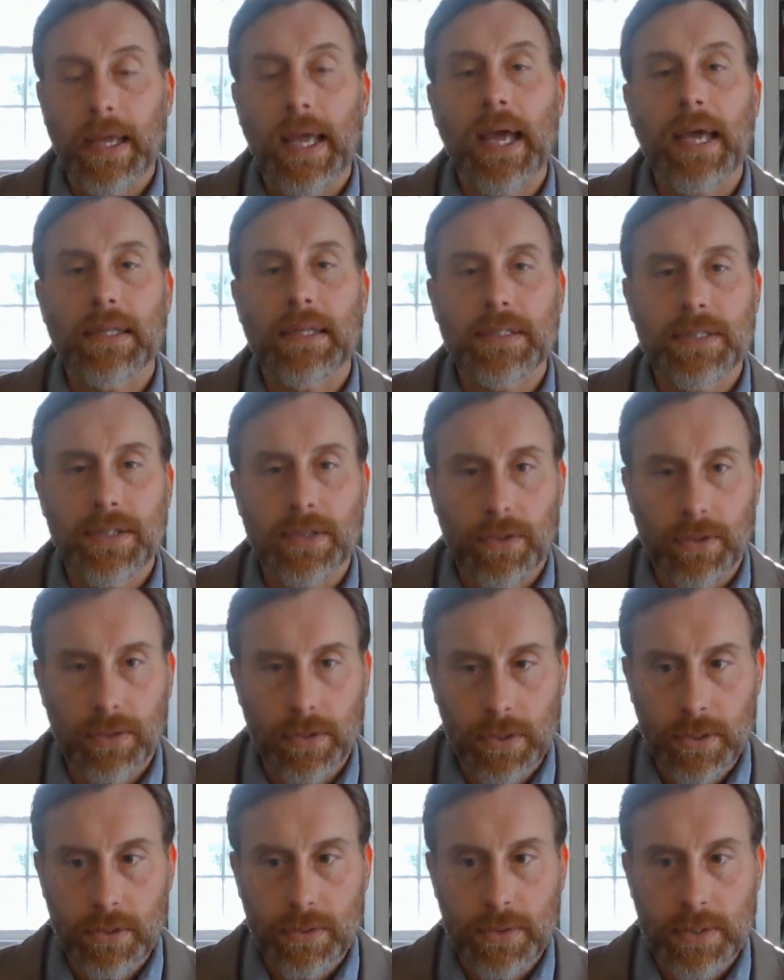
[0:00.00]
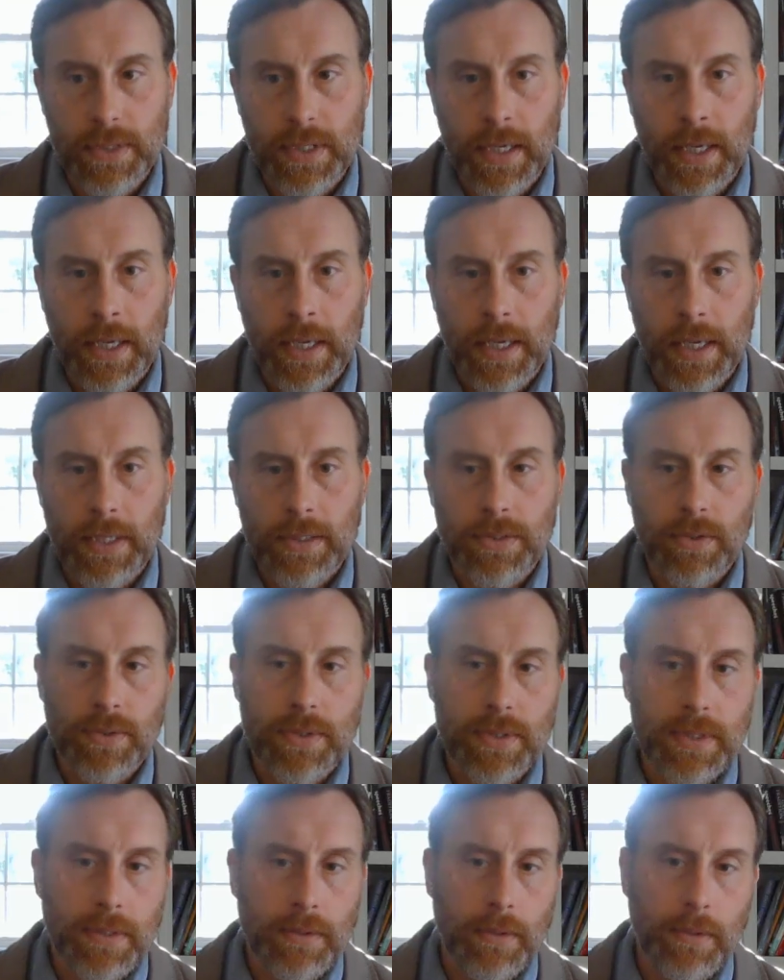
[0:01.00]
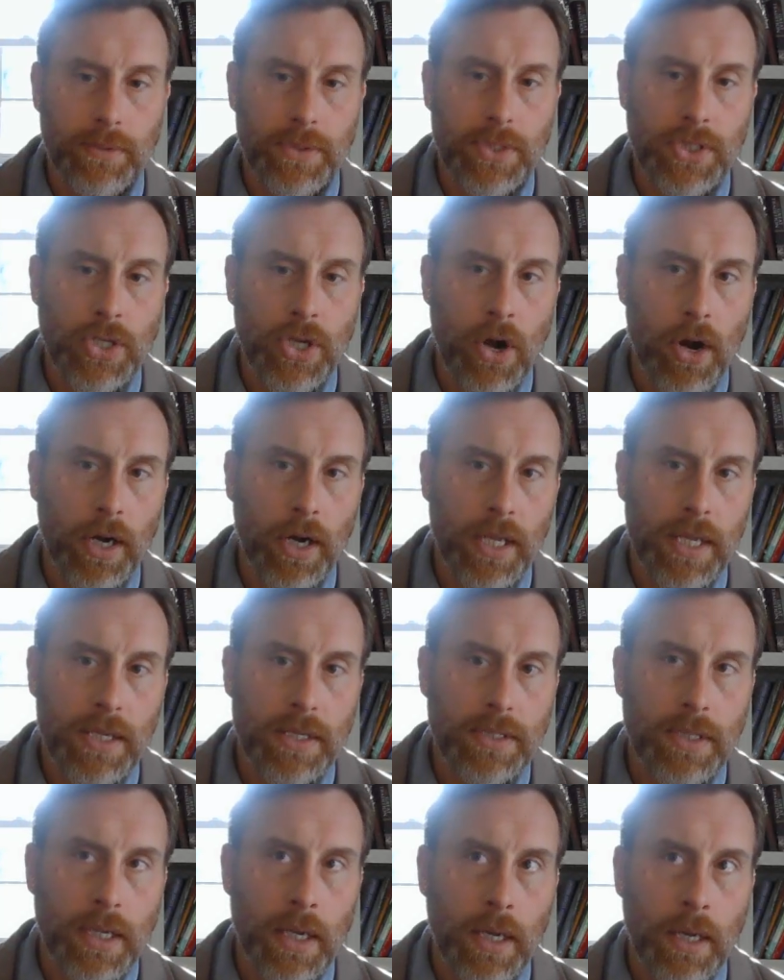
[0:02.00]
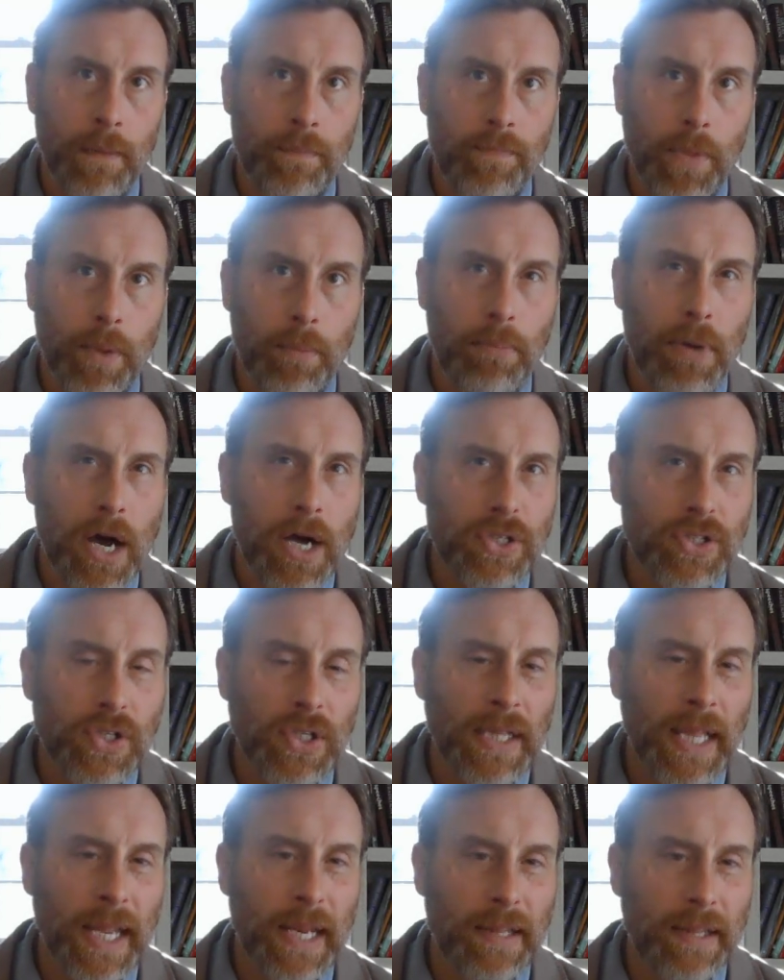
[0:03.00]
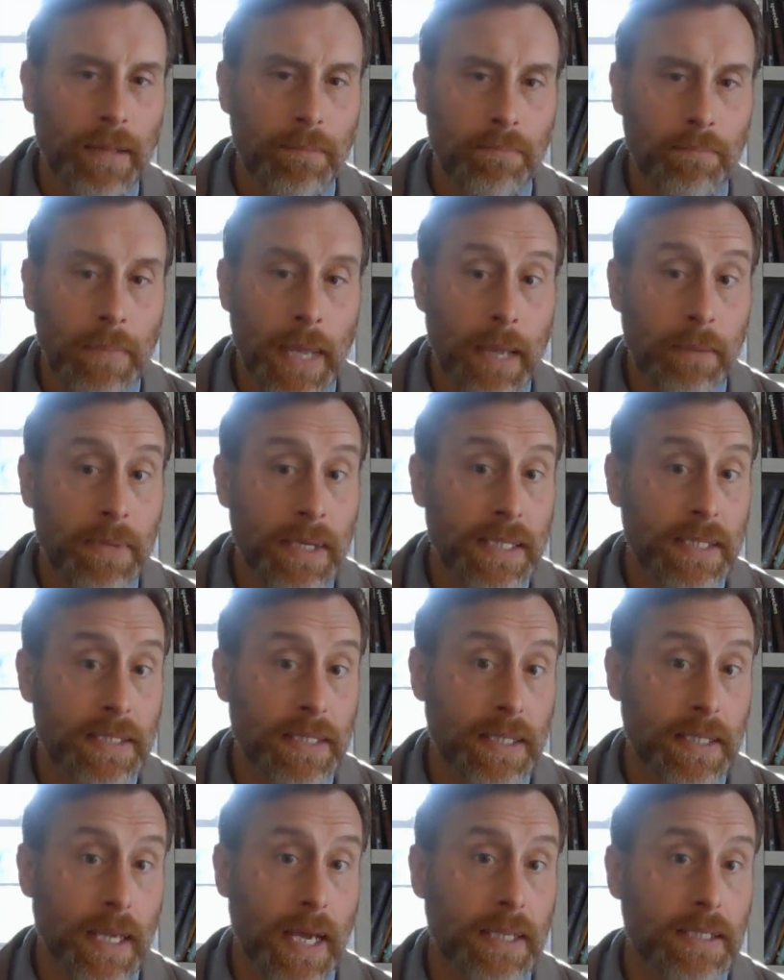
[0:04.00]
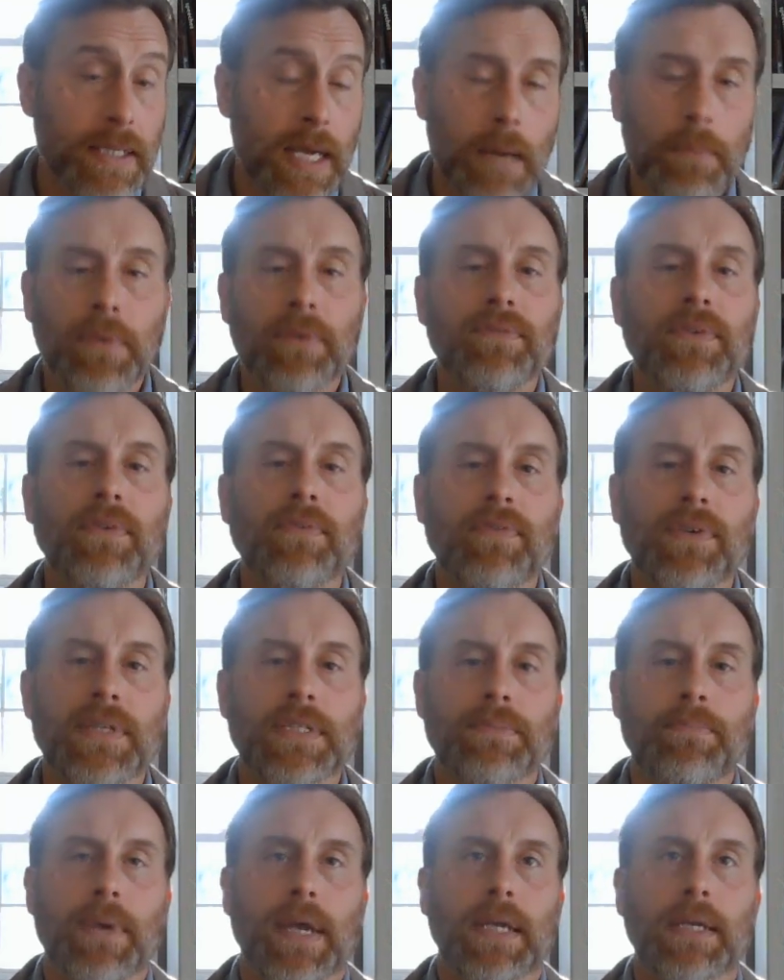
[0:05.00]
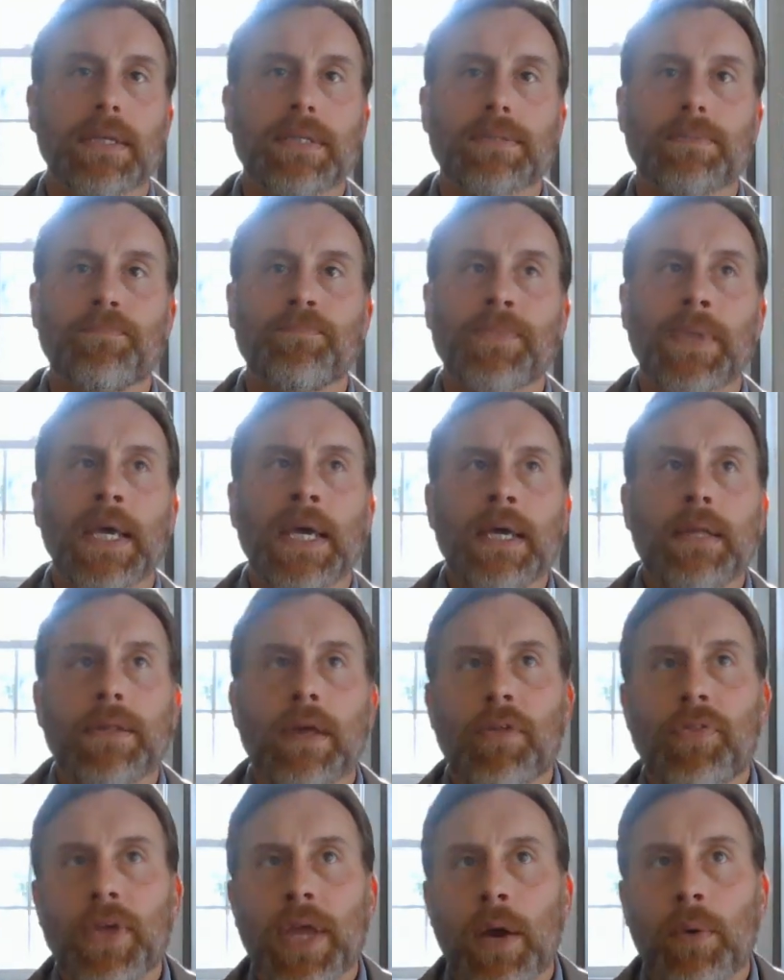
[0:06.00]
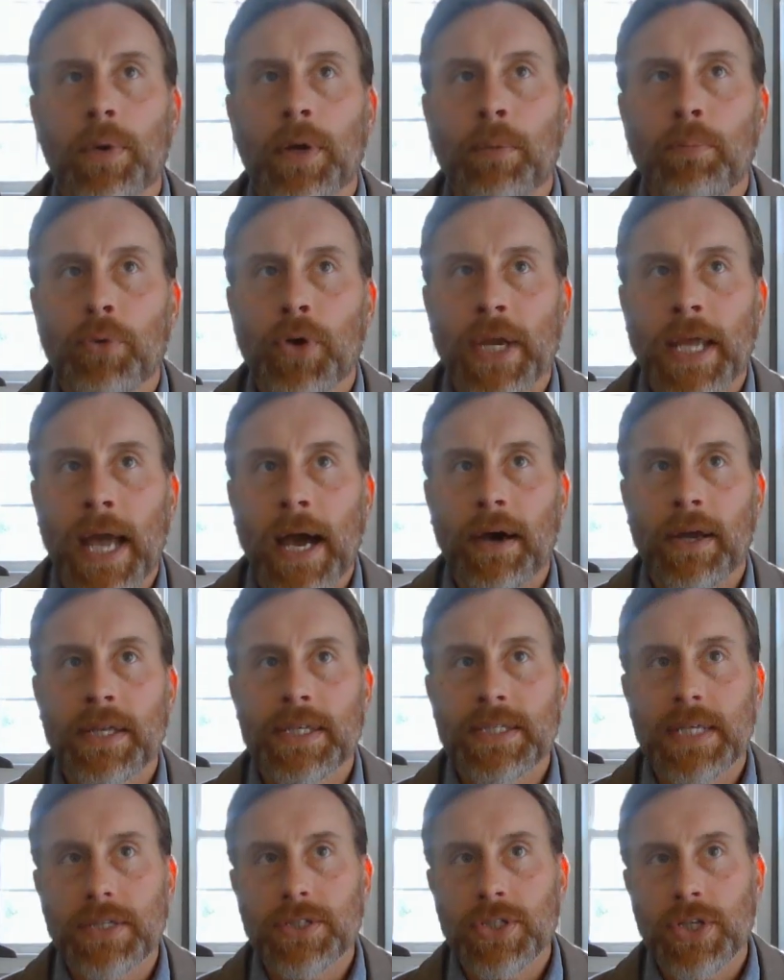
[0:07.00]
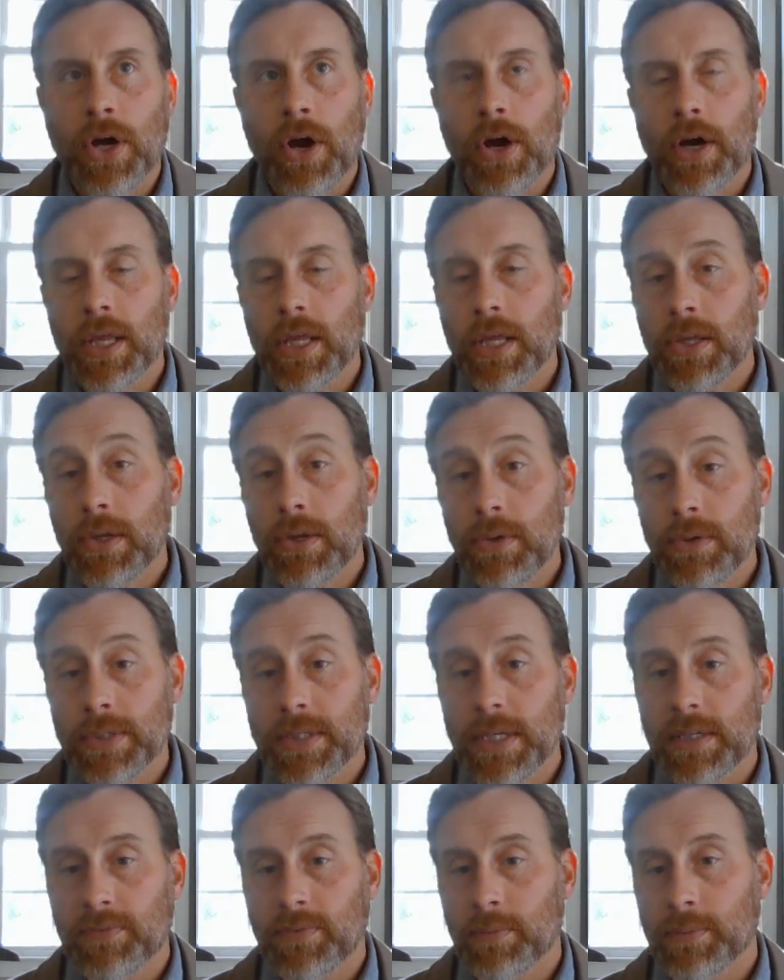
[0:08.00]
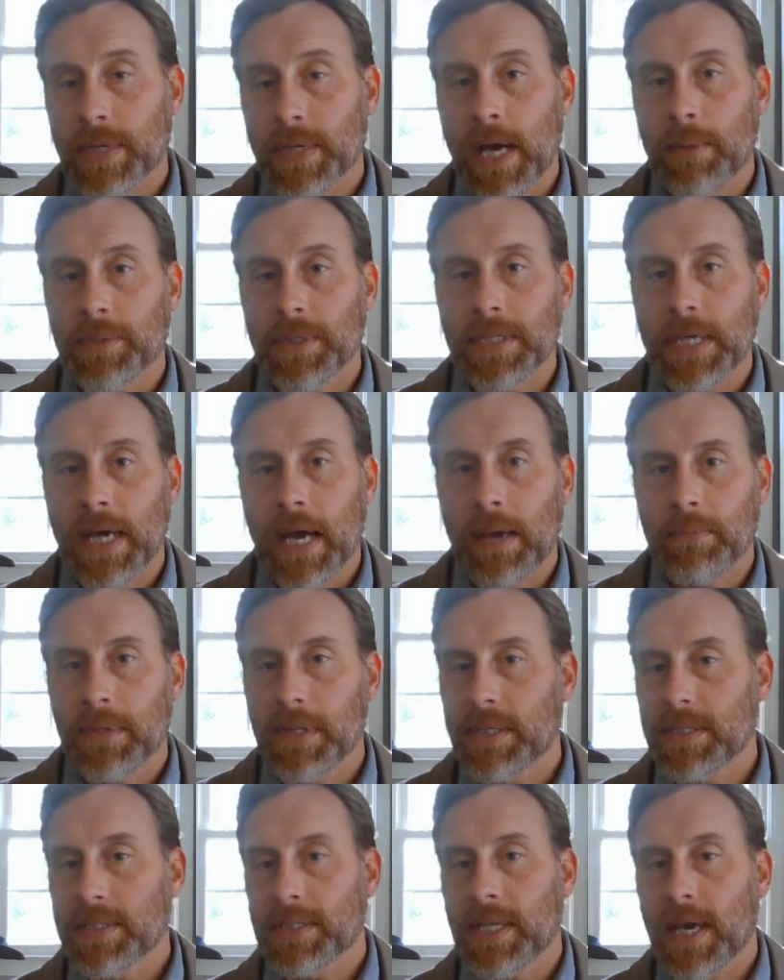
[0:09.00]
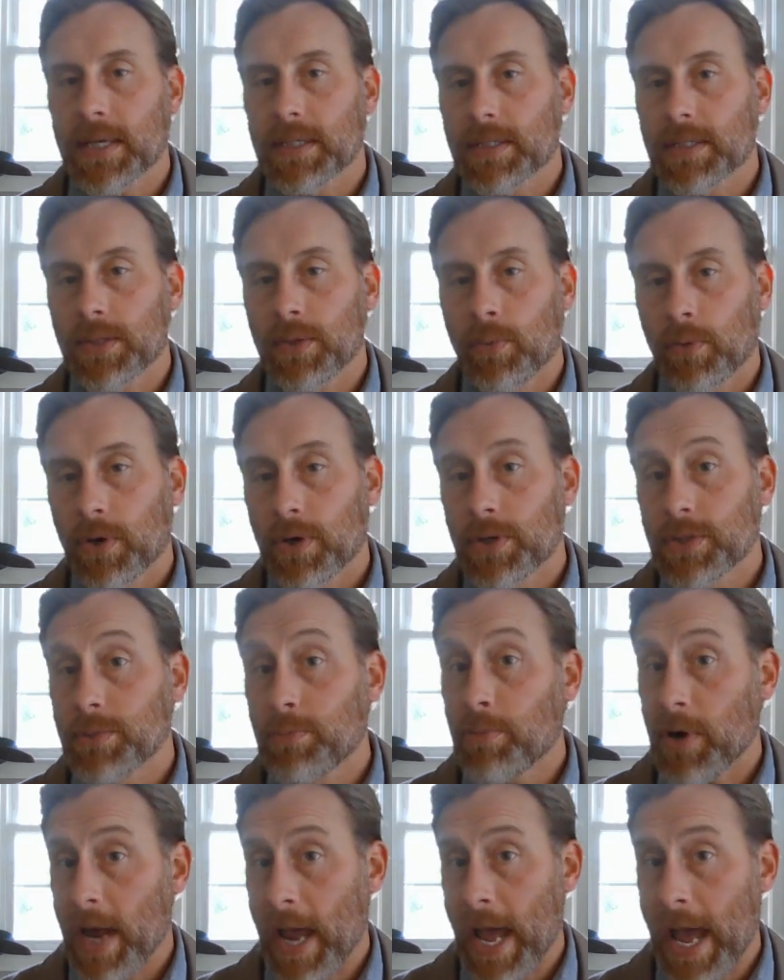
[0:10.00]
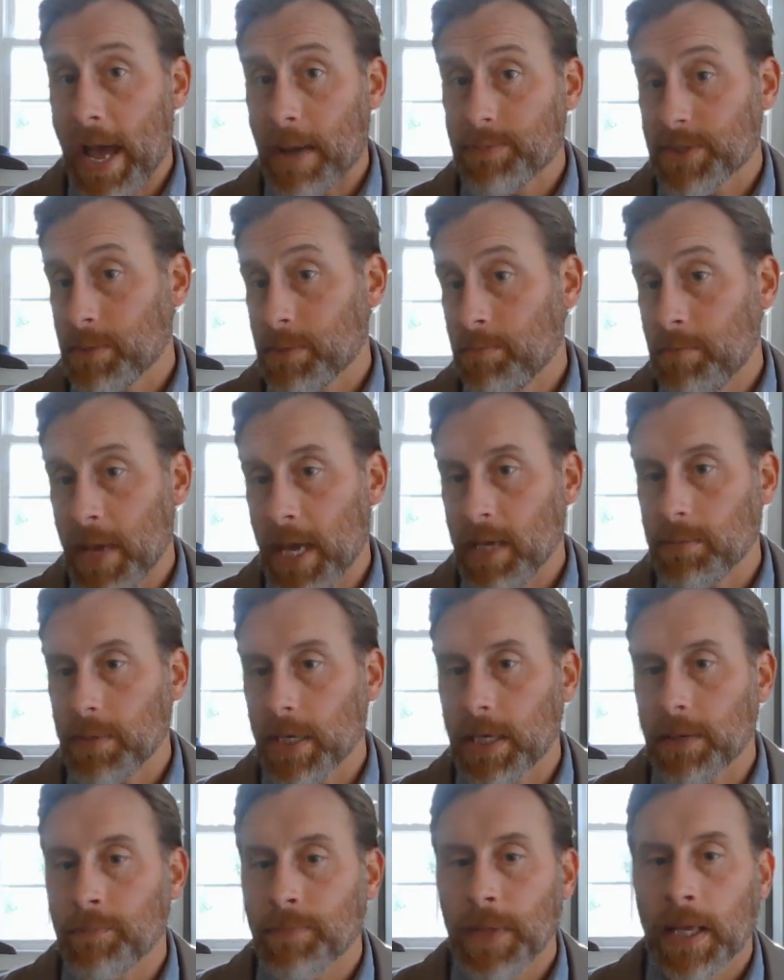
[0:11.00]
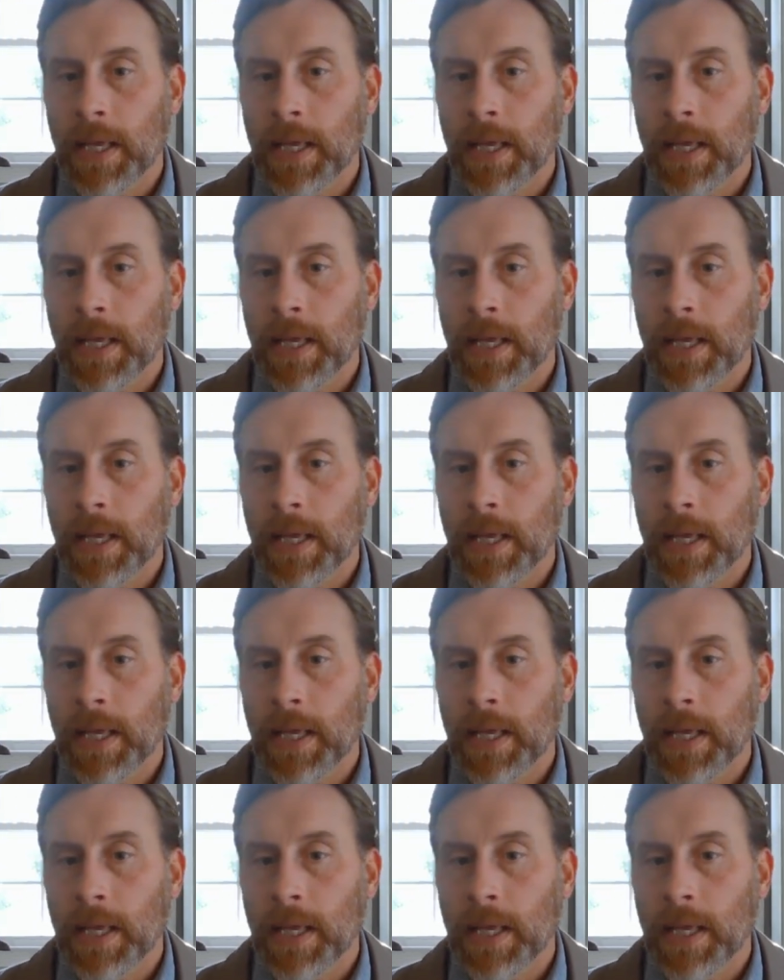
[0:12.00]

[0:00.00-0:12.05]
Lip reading: and still lose. And so Ciardi is postulating that maybe it's a type of defense mechanism. The other thing I want to bring out is that Ciardi uses from time to time in this text the words perhaps and maybe.